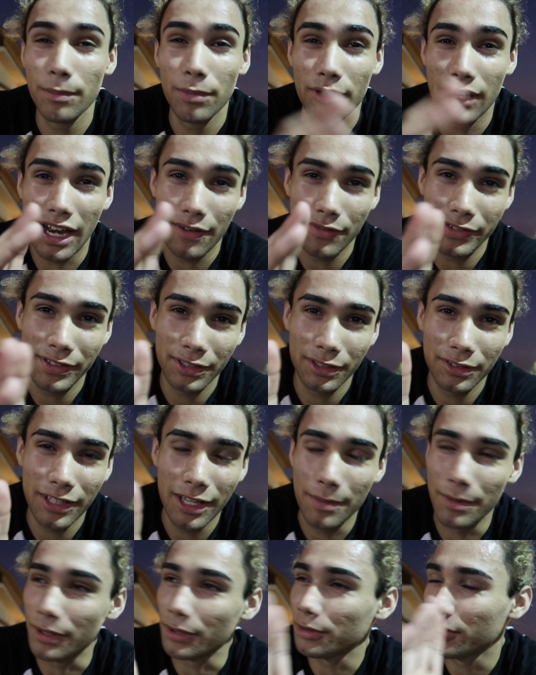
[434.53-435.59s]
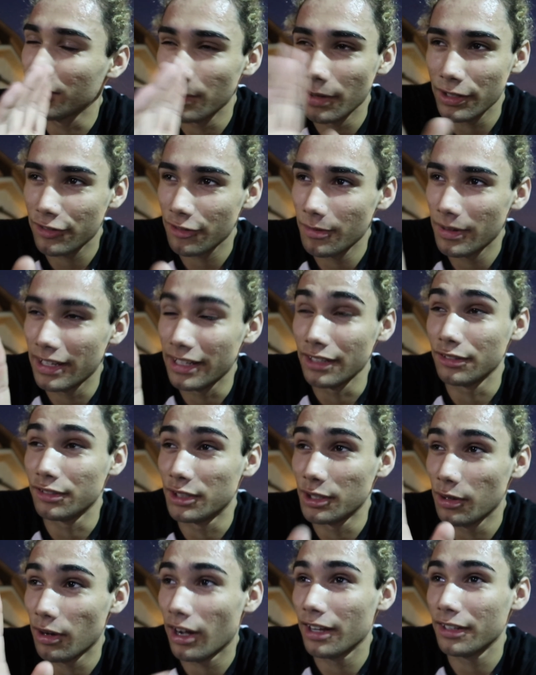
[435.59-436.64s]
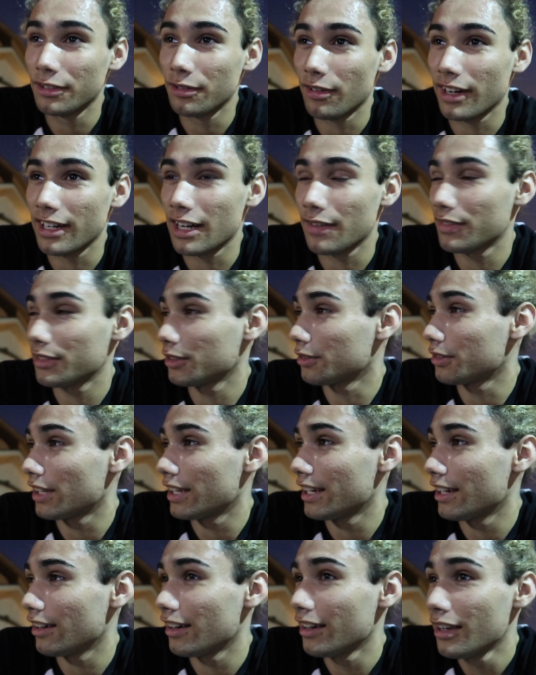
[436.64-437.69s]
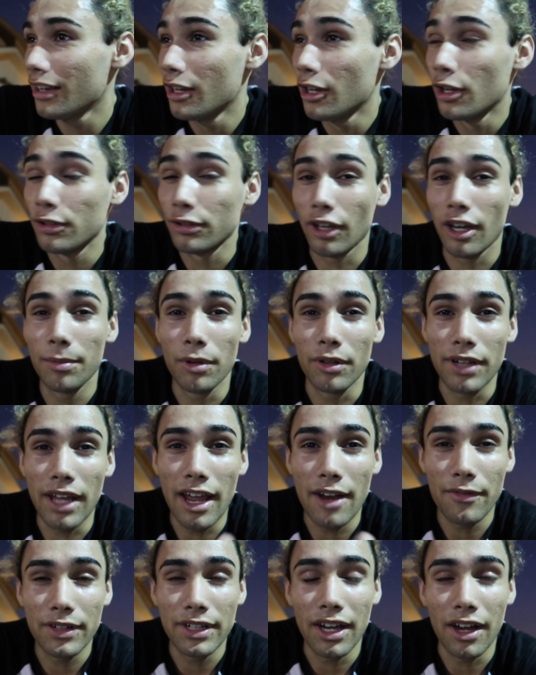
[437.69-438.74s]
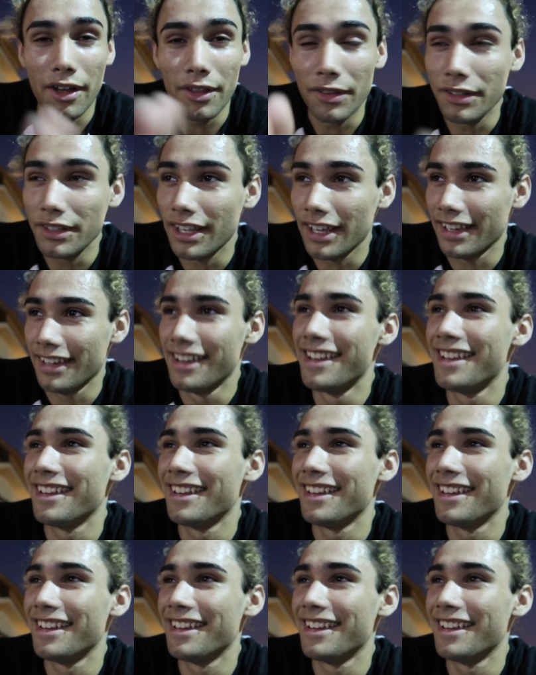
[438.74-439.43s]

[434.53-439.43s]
upload every single day, but it's too much for me and it's too hot to ride every single day here. So I upload every other day.